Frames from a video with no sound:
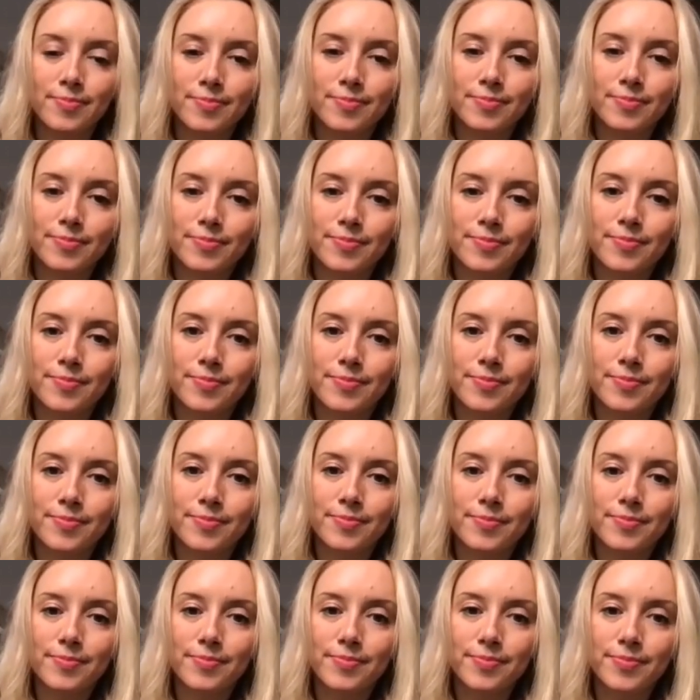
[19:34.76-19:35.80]

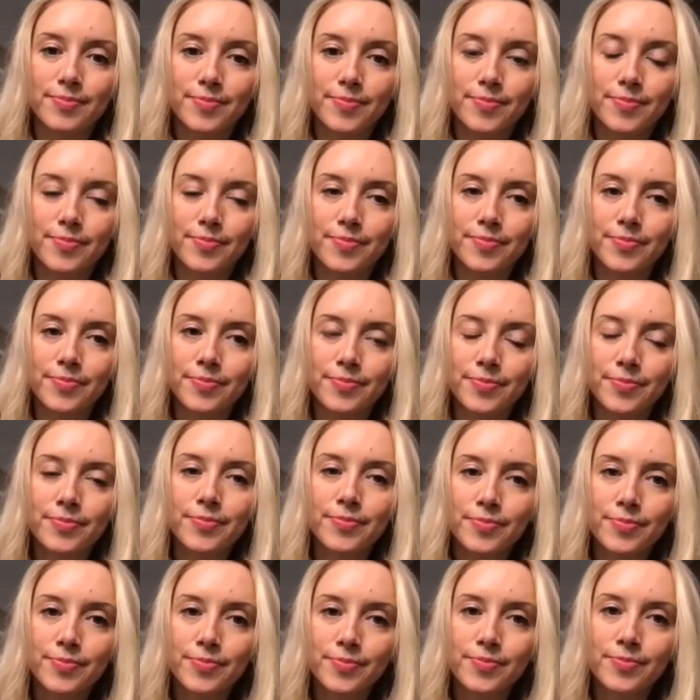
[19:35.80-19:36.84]

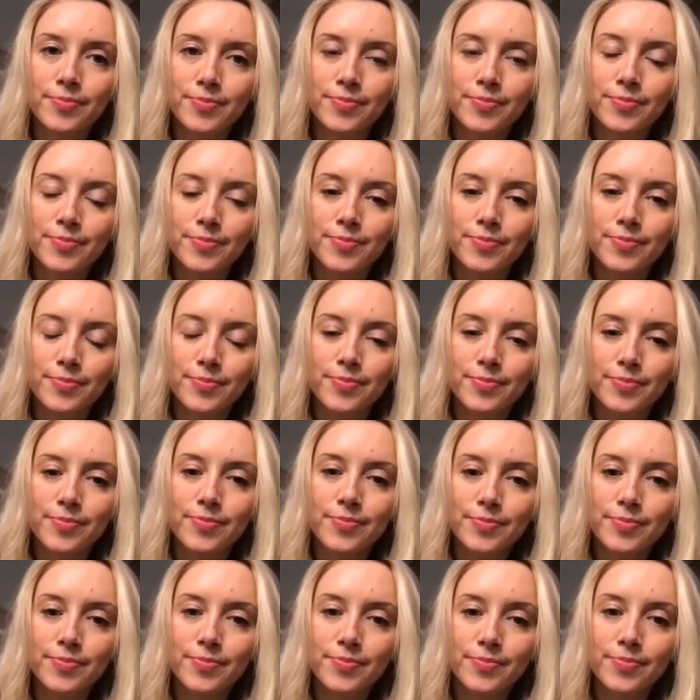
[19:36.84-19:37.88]

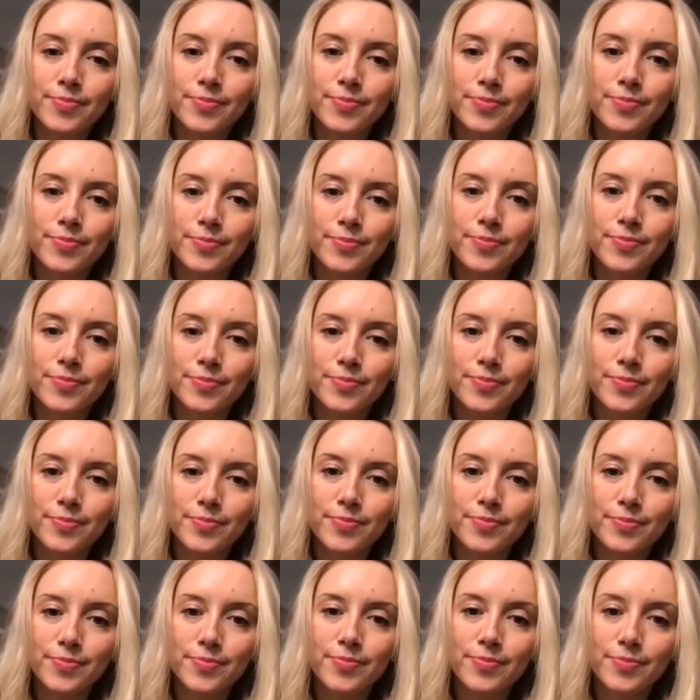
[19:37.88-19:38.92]

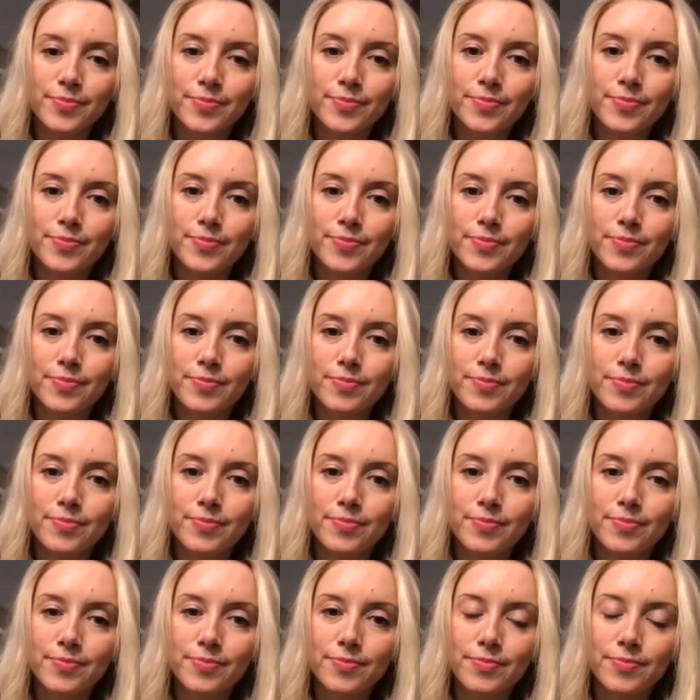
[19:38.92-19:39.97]

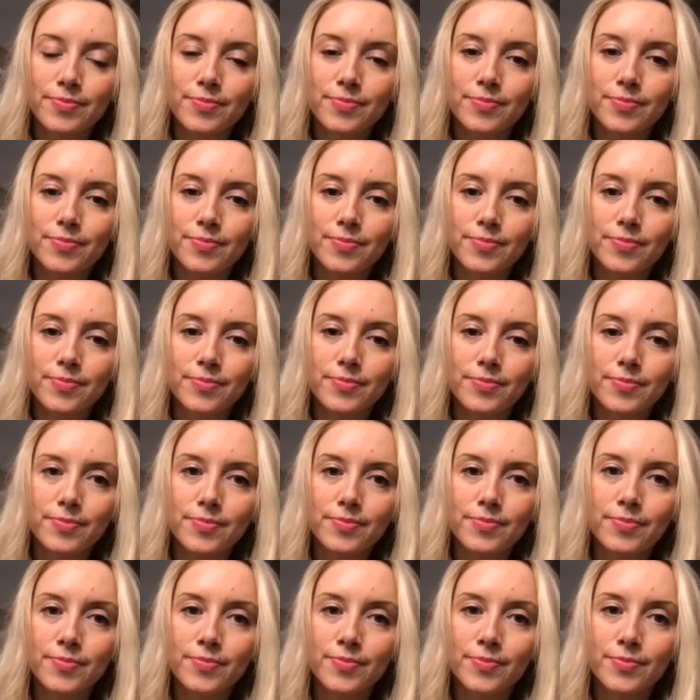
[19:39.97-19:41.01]

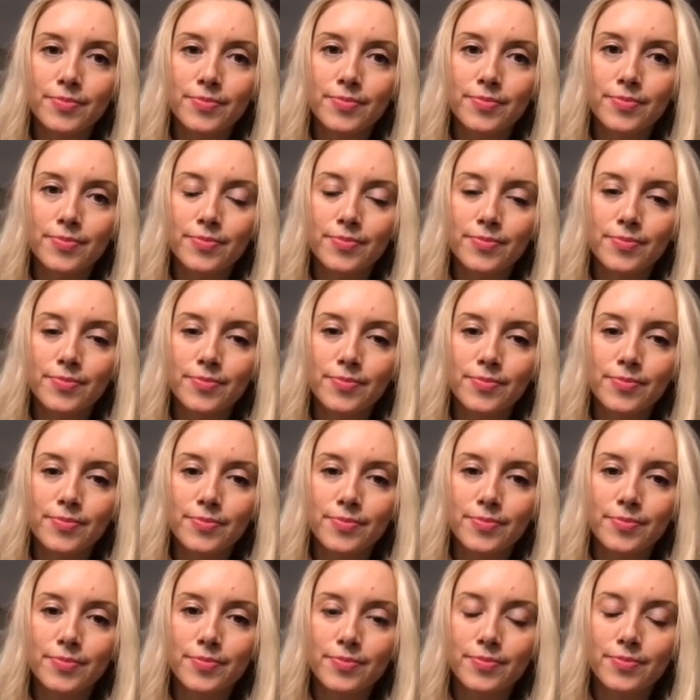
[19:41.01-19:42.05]

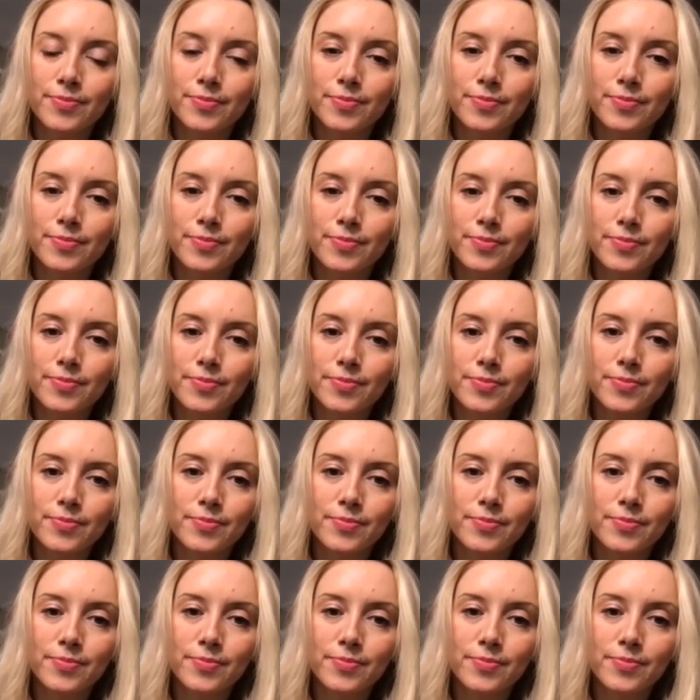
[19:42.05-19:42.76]
The person shown says nothing.